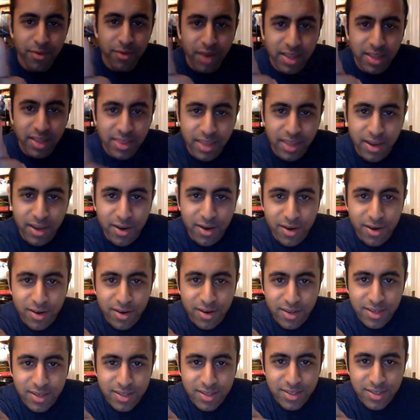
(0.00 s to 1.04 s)
right there.
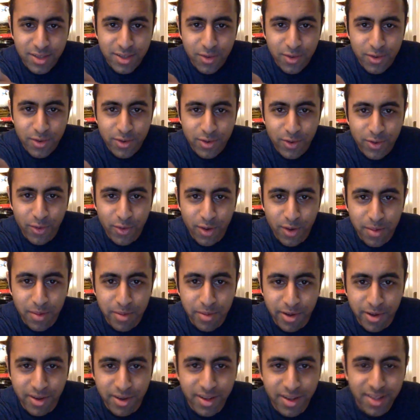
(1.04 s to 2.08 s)
He's so
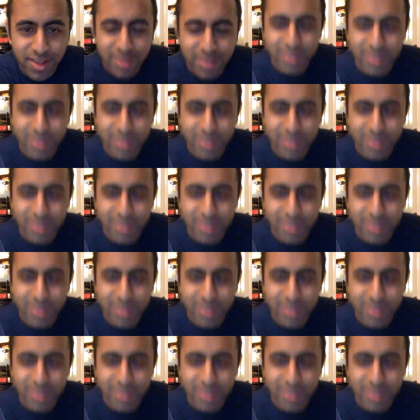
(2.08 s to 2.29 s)
adorable.